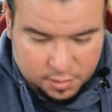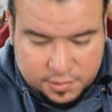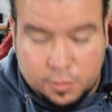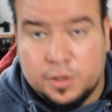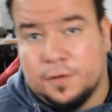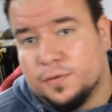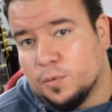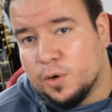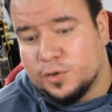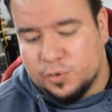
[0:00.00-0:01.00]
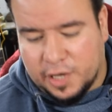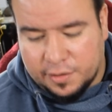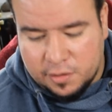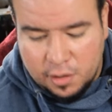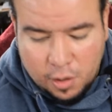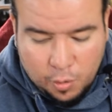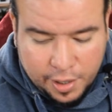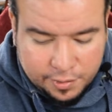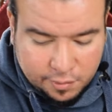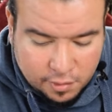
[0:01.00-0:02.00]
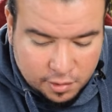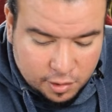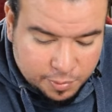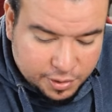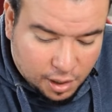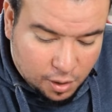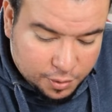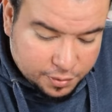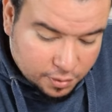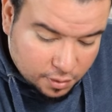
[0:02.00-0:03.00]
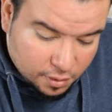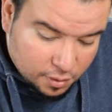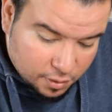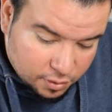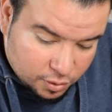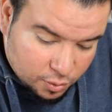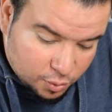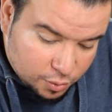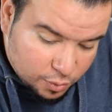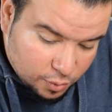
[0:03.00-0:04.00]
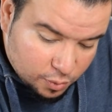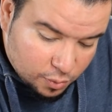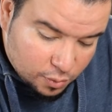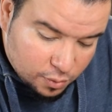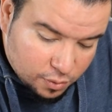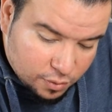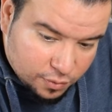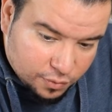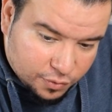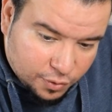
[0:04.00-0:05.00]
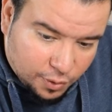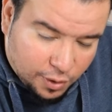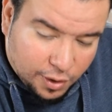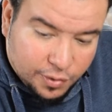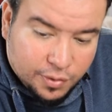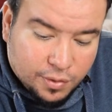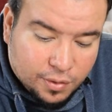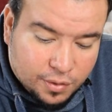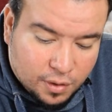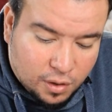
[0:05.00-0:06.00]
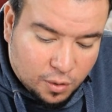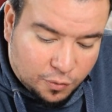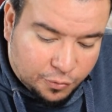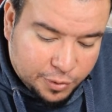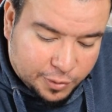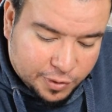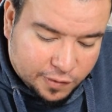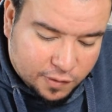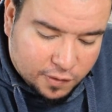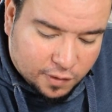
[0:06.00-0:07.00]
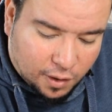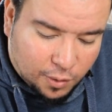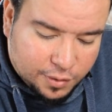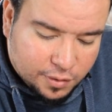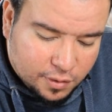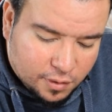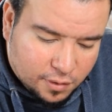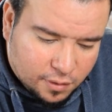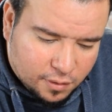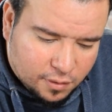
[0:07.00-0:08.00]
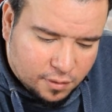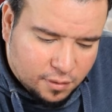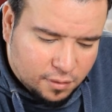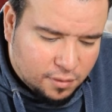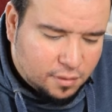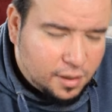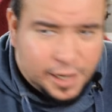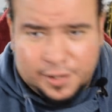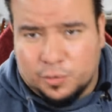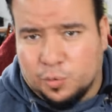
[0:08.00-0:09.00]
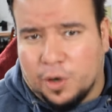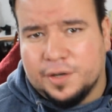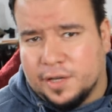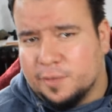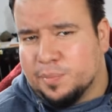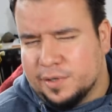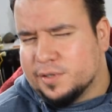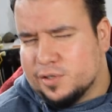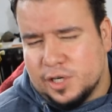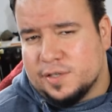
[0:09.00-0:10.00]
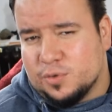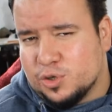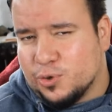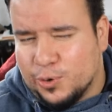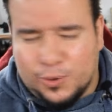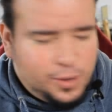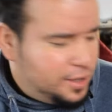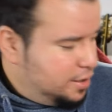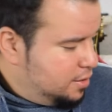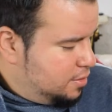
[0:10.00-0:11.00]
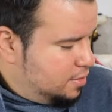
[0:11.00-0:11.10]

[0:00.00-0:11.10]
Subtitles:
So if you want to get the low end a little bit out, you turn the low frequencies out. I don't want that, but just to show you, okay?